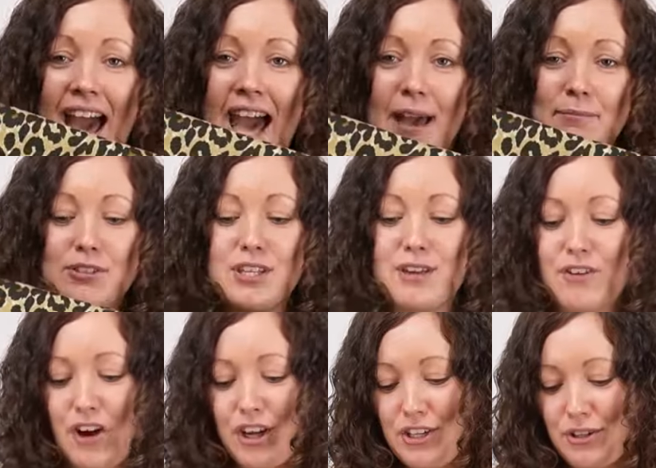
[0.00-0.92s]
um, so you've
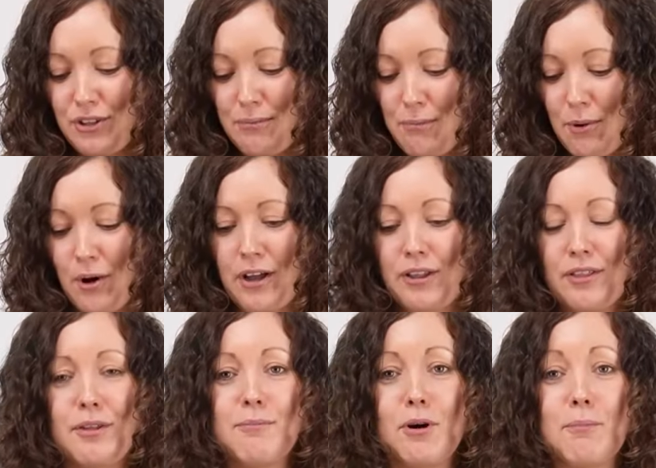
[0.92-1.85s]
got you know the more
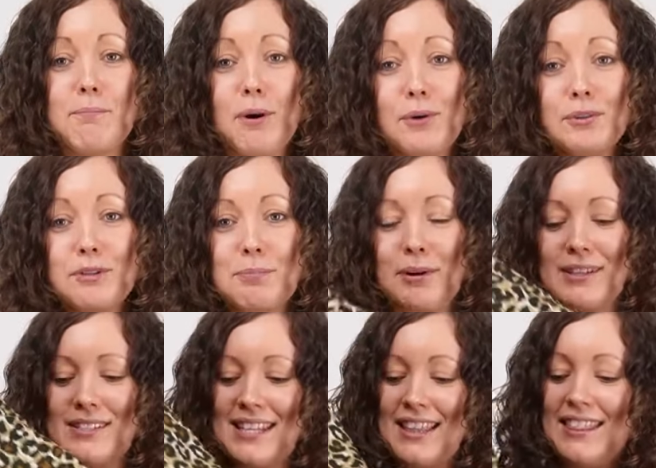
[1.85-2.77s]
the more bolder
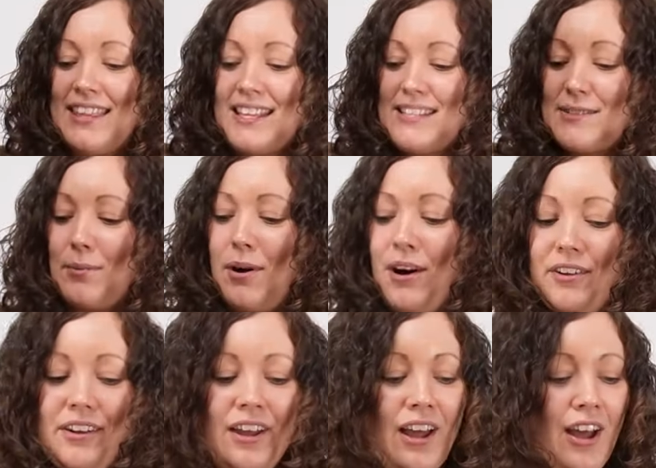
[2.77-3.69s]
print in this
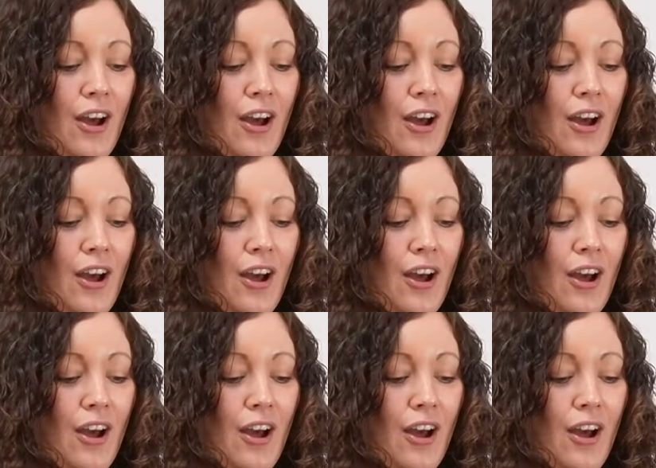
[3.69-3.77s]
one